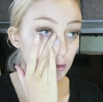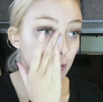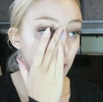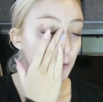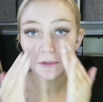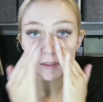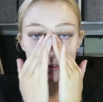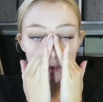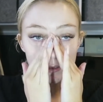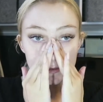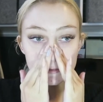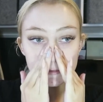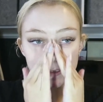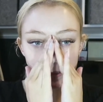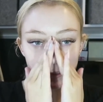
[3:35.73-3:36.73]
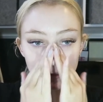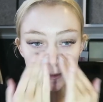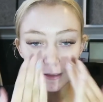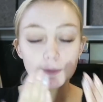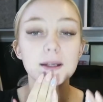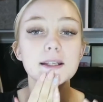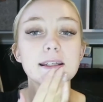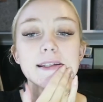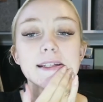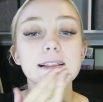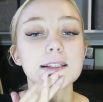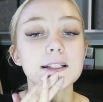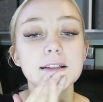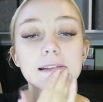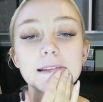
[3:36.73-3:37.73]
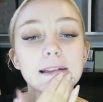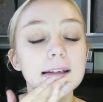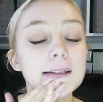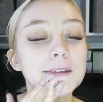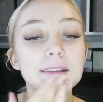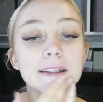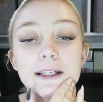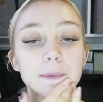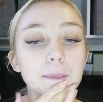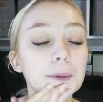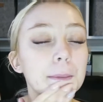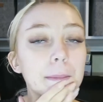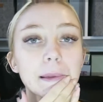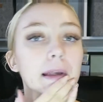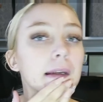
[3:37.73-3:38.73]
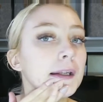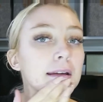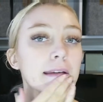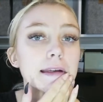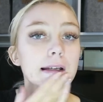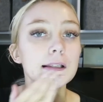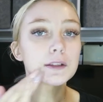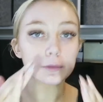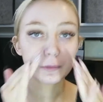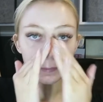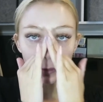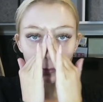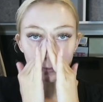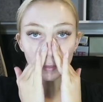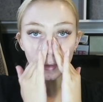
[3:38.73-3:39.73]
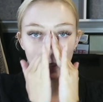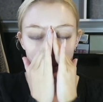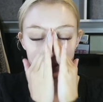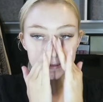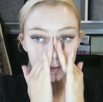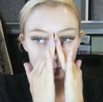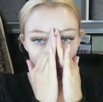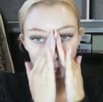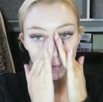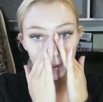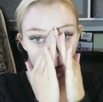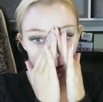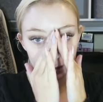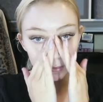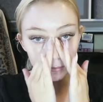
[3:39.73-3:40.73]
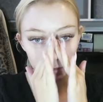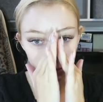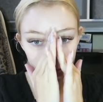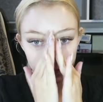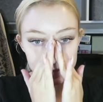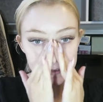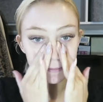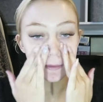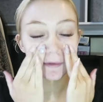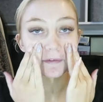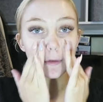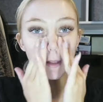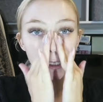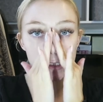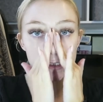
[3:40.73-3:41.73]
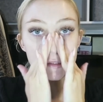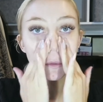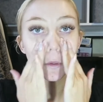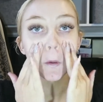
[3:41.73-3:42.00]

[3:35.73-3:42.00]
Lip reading: I'm just going to start in my T-zone, and then I'm probably going to get a little bit more product and put that in on the rest of my face.